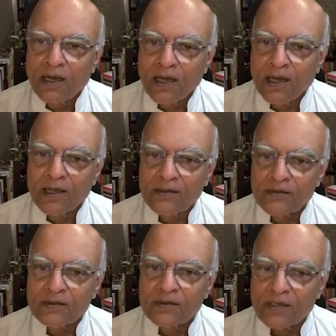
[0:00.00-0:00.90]

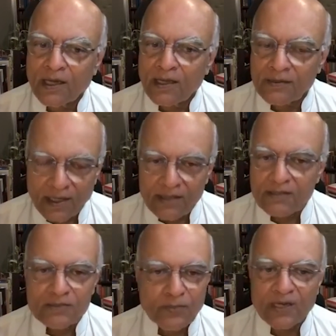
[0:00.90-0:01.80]
And that
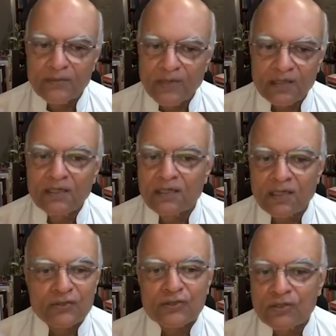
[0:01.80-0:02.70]
is primarily
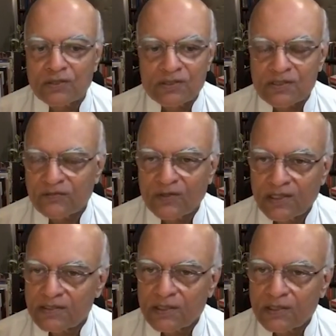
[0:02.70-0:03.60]
cultural and
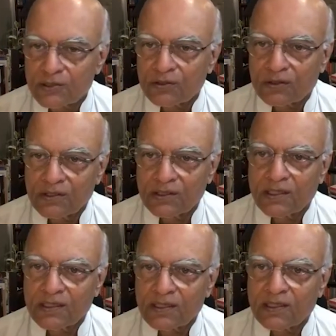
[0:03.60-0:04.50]
civilizational in
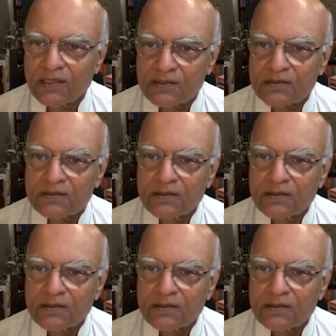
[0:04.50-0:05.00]
our case.